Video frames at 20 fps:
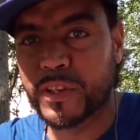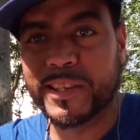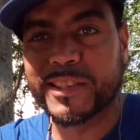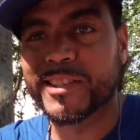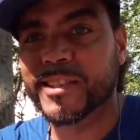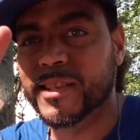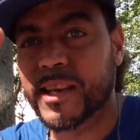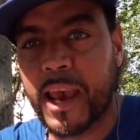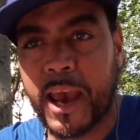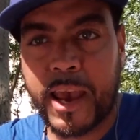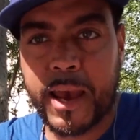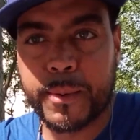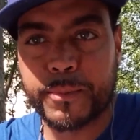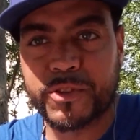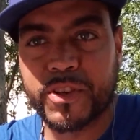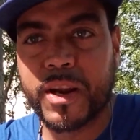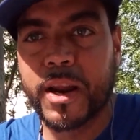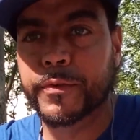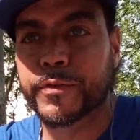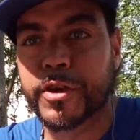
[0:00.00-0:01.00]
scams
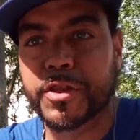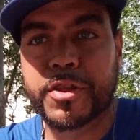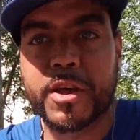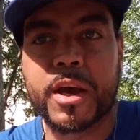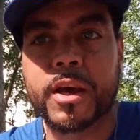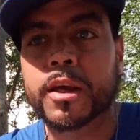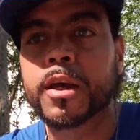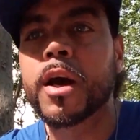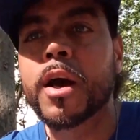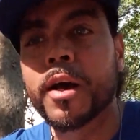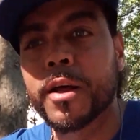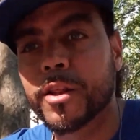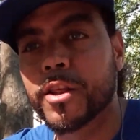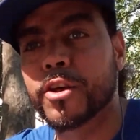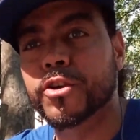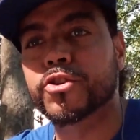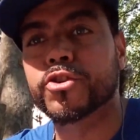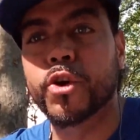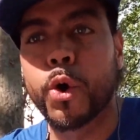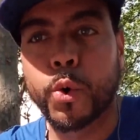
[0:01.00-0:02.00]
and everything. The
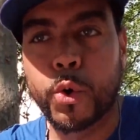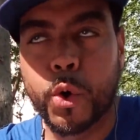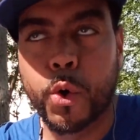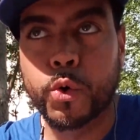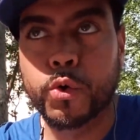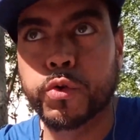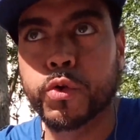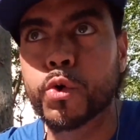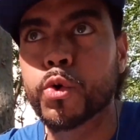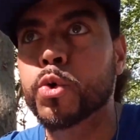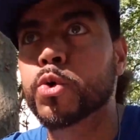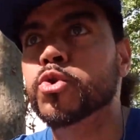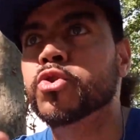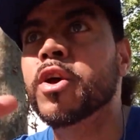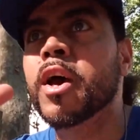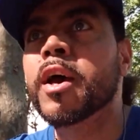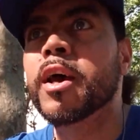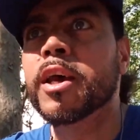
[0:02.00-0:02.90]
Soto cruise,